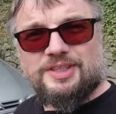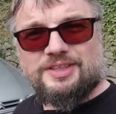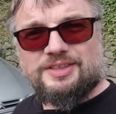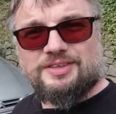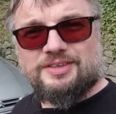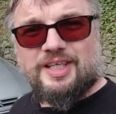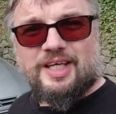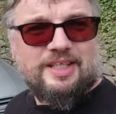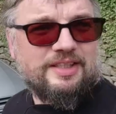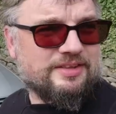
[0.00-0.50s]
these
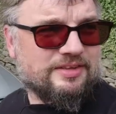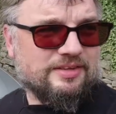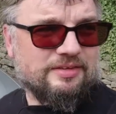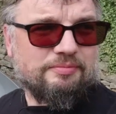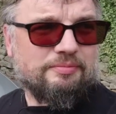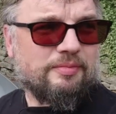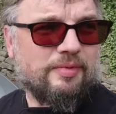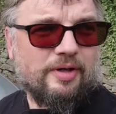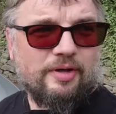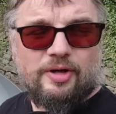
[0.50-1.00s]
tests
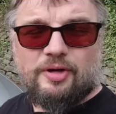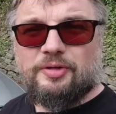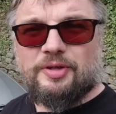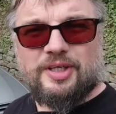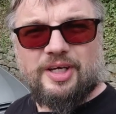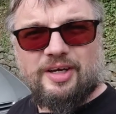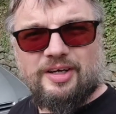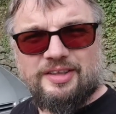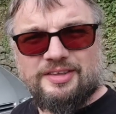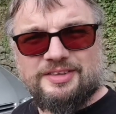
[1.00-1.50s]
and my own
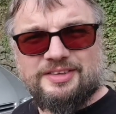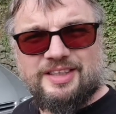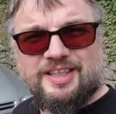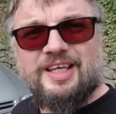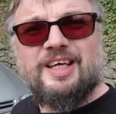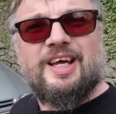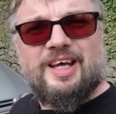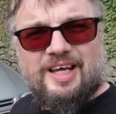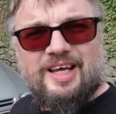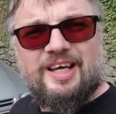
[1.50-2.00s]
cars.
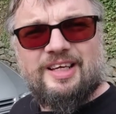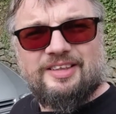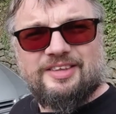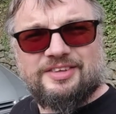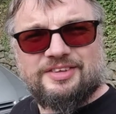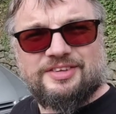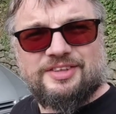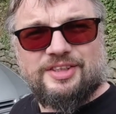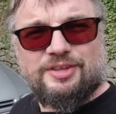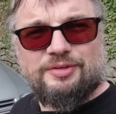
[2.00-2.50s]
And I
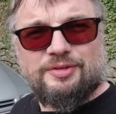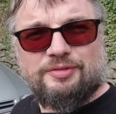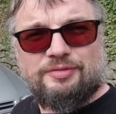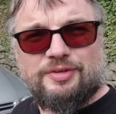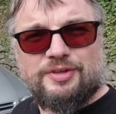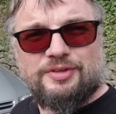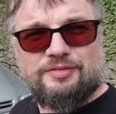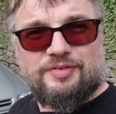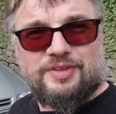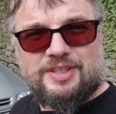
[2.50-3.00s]
shall see you in a
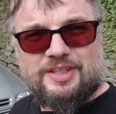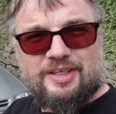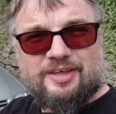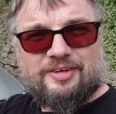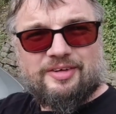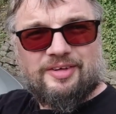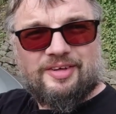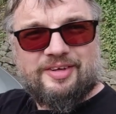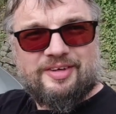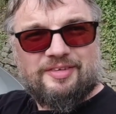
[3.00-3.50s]
future
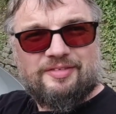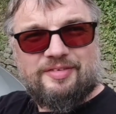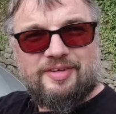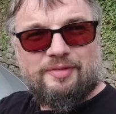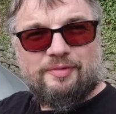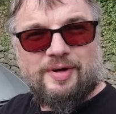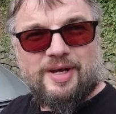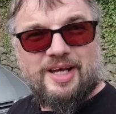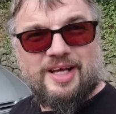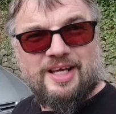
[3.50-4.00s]
video.
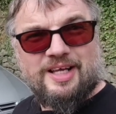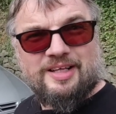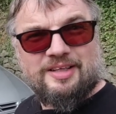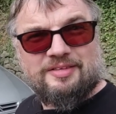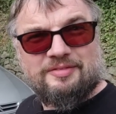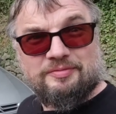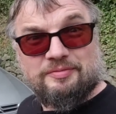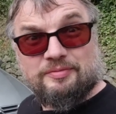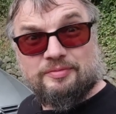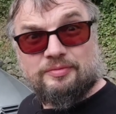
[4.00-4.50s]

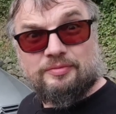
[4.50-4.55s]
Farewell!